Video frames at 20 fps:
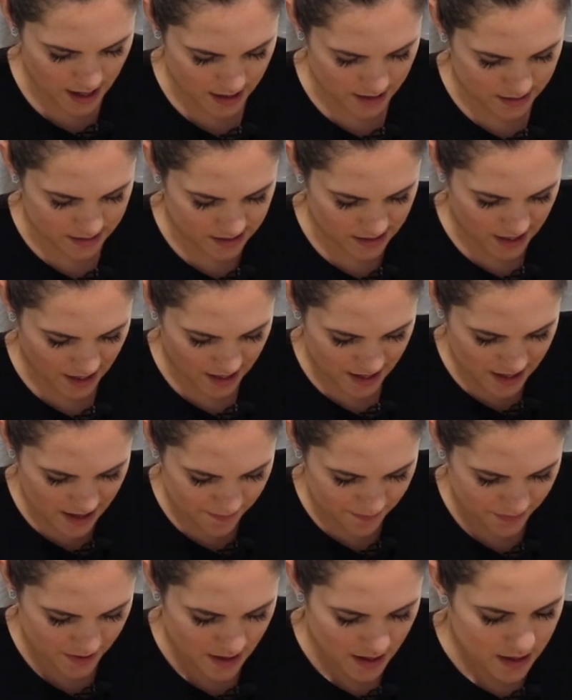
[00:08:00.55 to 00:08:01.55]
And it's kind
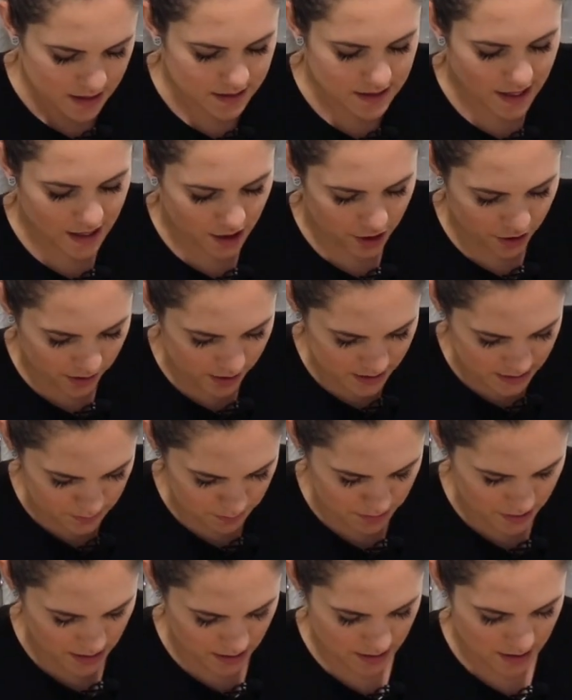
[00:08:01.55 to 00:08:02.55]
of, it's not
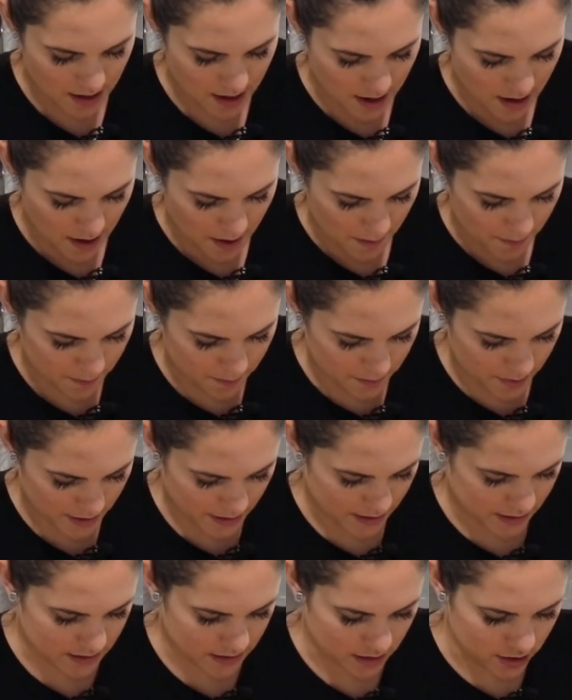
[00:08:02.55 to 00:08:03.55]
crispy,
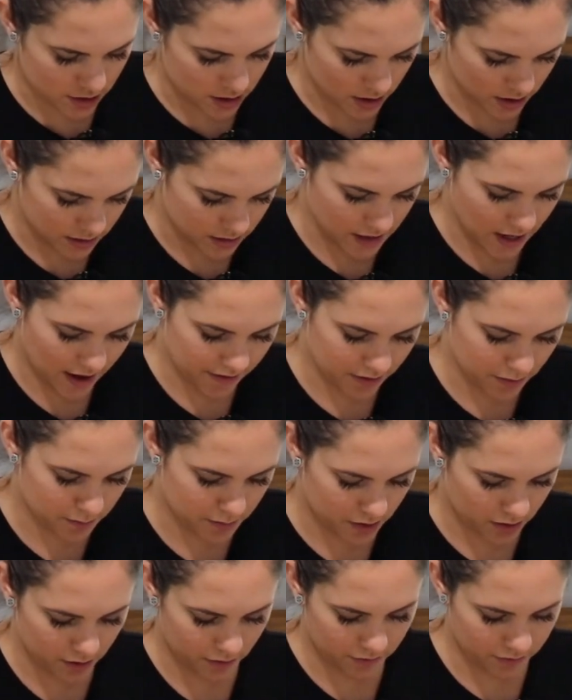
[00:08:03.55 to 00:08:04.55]
but it does have a
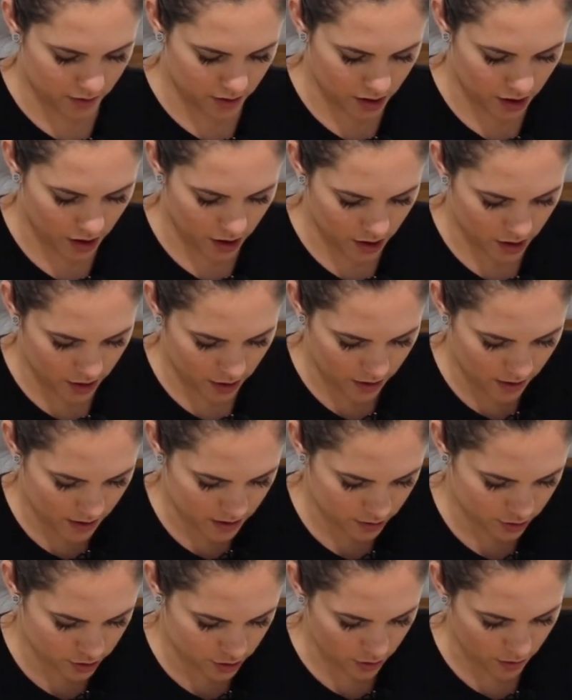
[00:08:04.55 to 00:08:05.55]
beautiful color.
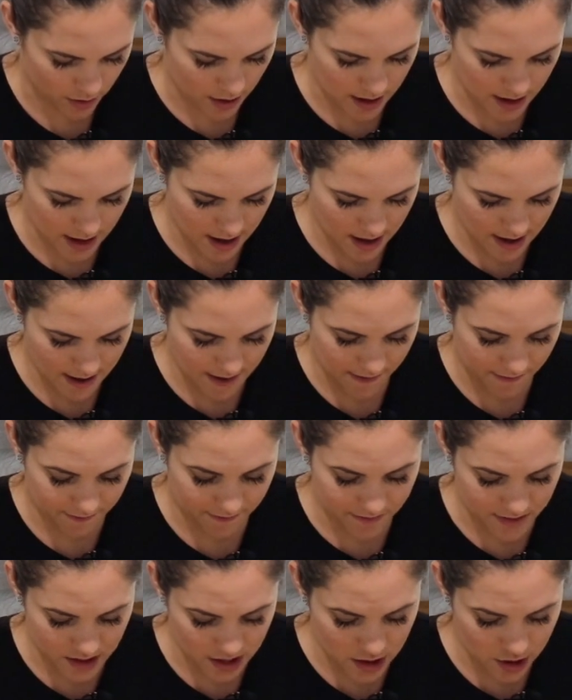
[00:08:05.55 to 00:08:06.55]
So if
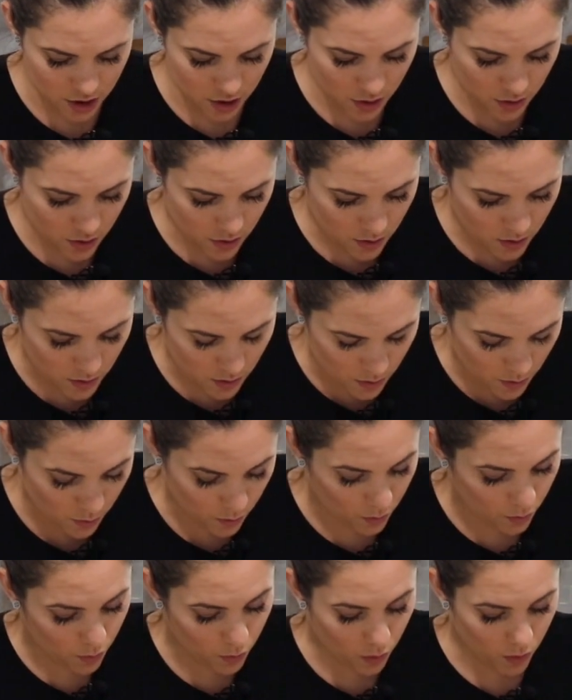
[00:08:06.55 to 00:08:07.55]
you
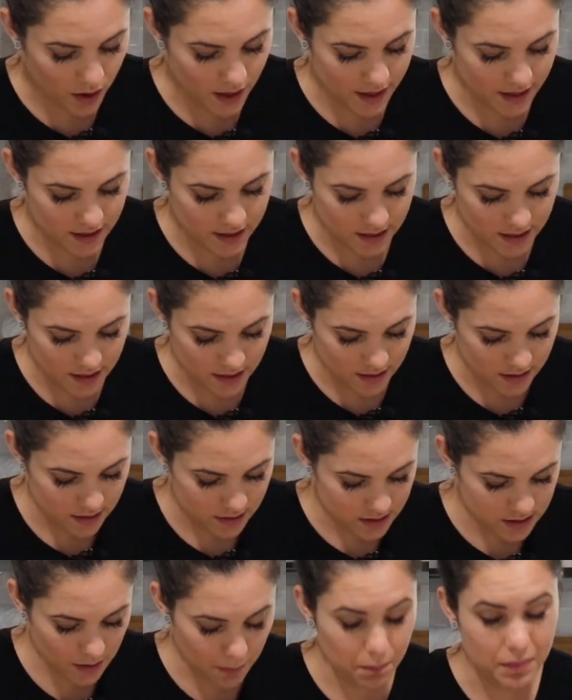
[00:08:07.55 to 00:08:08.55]
want
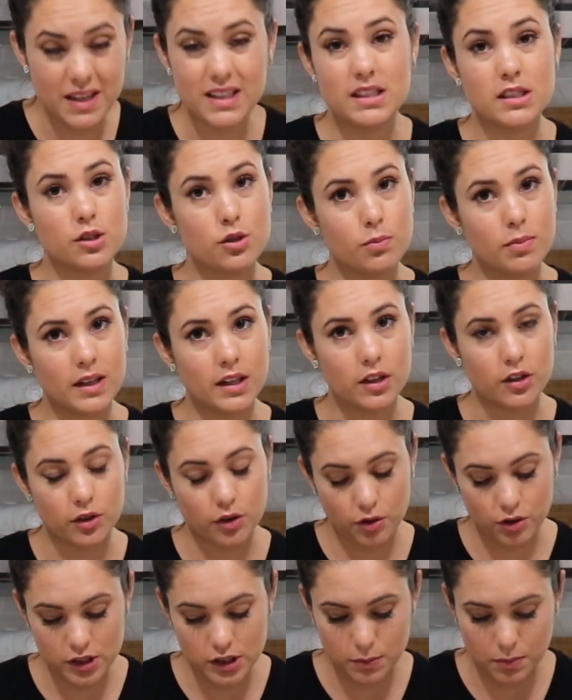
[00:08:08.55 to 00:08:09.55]
some pieces to be a little
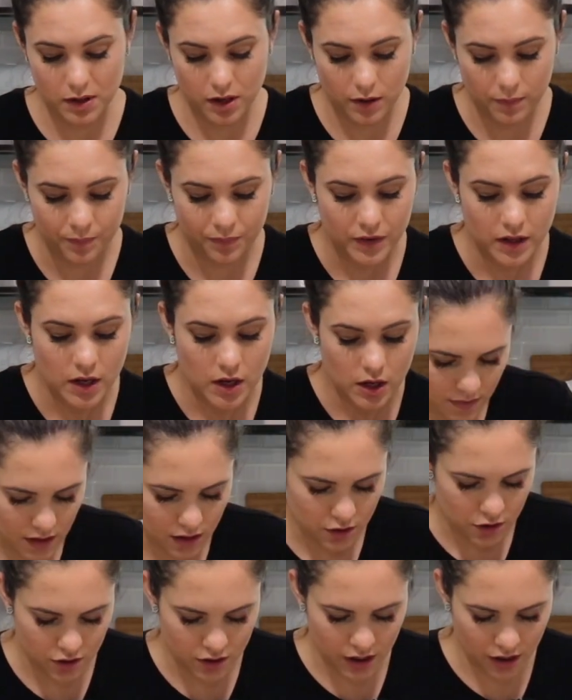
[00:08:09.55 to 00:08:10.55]
crispier,
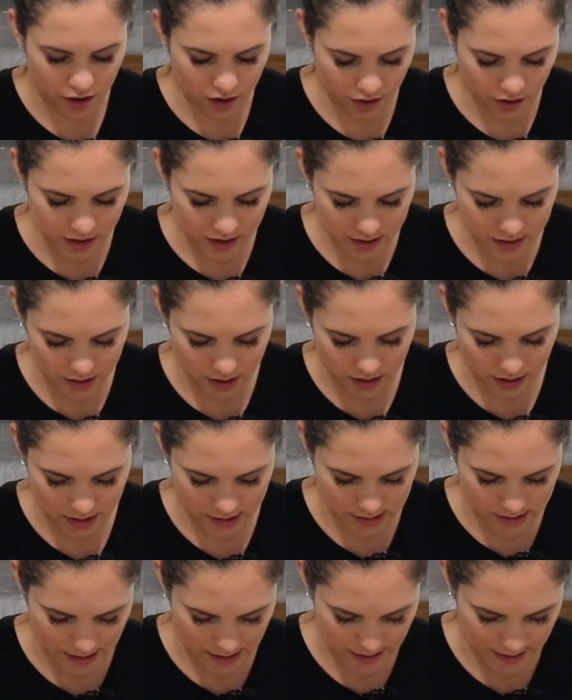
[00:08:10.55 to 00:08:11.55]
you can cook this on the
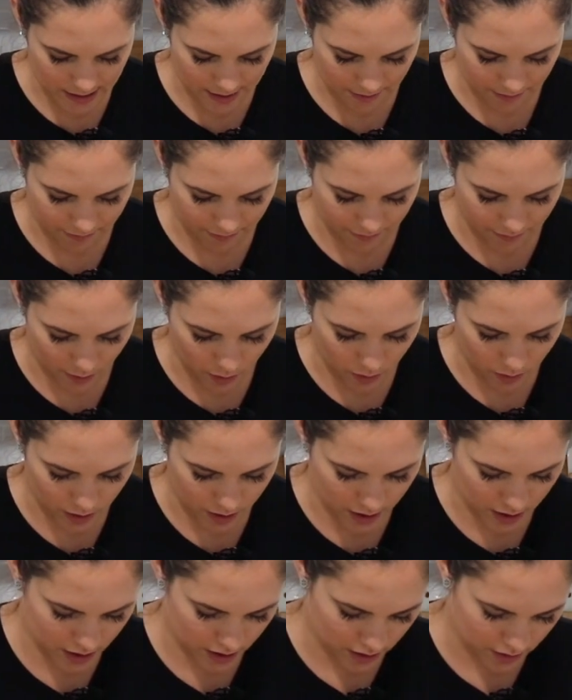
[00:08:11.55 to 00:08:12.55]
skillet
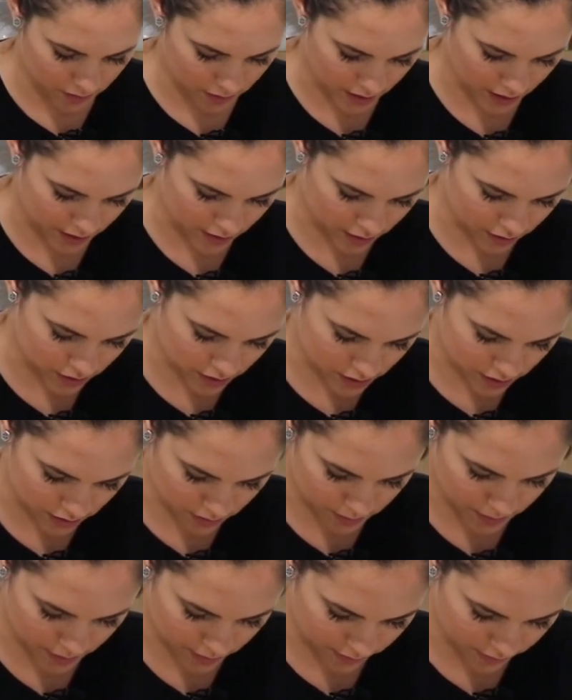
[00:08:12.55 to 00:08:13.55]
for, wait, there's a little
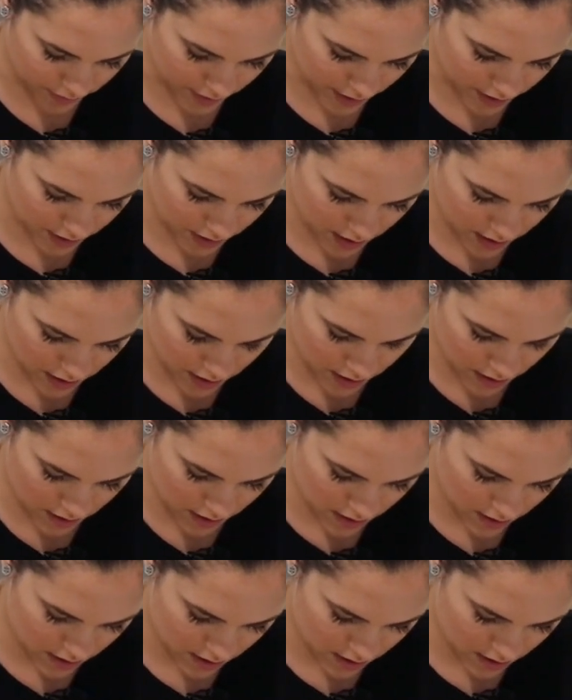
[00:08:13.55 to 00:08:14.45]
bit of fat here.